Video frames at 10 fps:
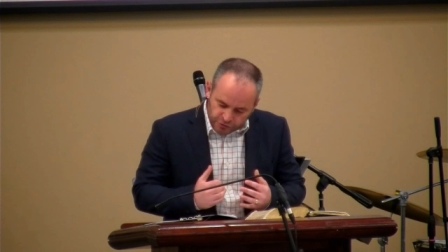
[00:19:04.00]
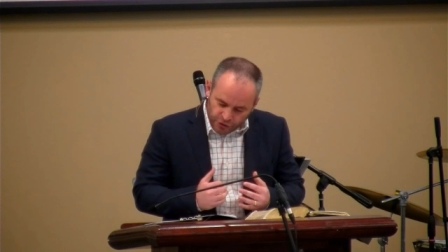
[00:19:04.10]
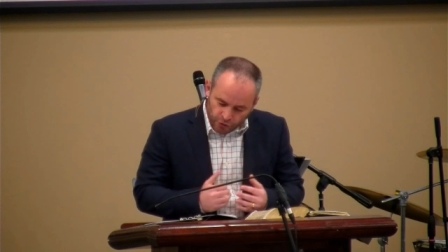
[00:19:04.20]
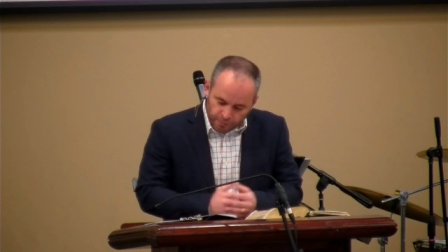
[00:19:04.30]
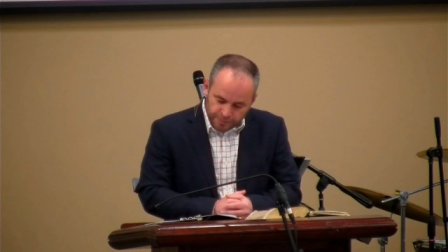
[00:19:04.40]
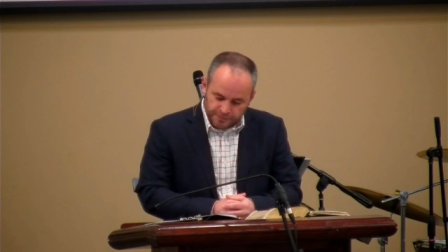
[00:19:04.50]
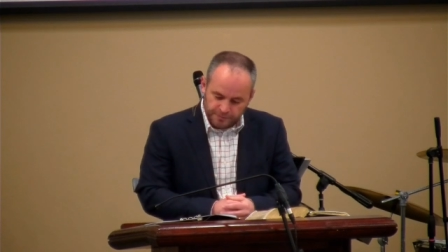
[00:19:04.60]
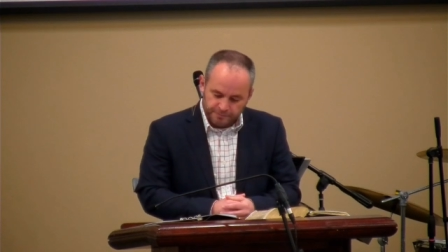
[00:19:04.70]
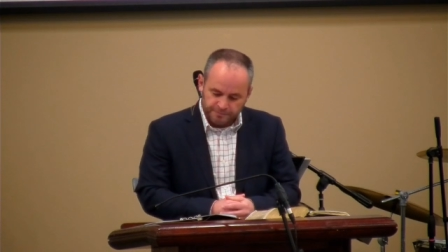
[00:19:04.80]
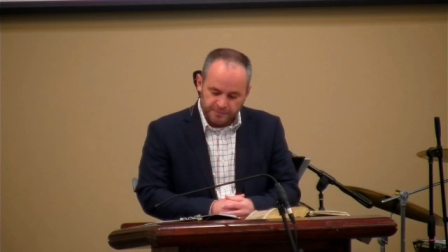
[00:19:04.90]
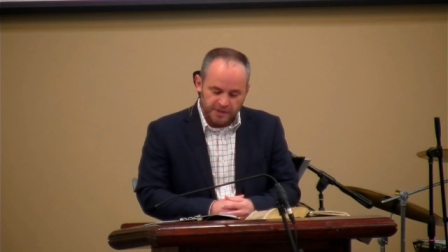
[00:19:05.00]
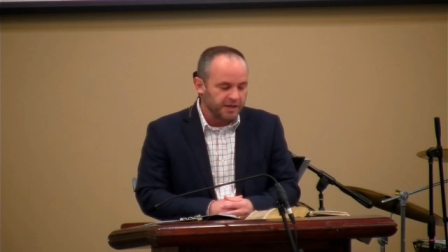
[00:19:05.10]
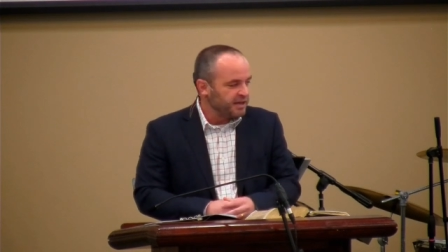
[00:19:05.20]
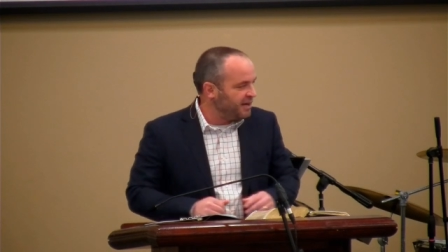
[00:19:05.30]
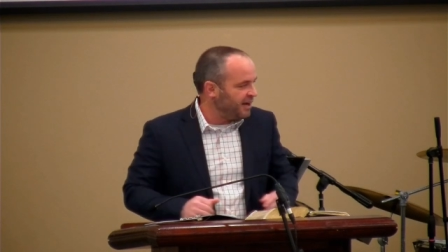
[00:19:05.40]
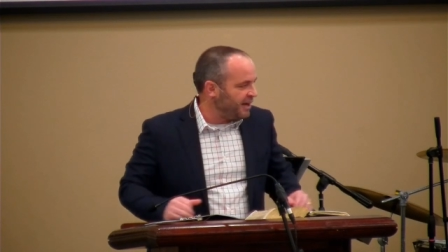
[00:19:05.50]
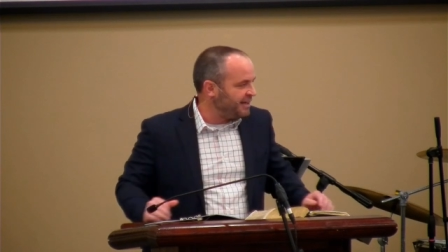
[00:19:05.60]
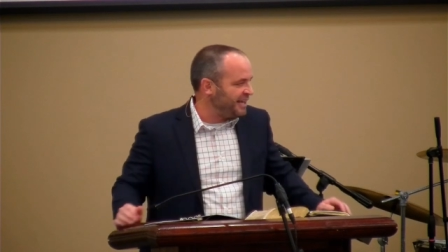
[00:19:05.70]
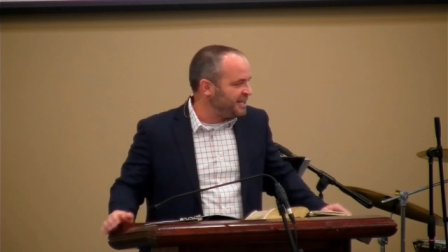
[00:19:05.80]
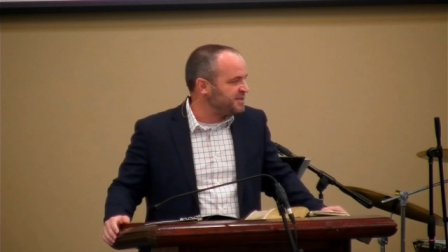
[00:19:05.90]
lose hope.
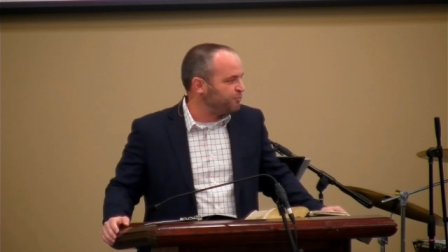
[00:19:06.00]
God has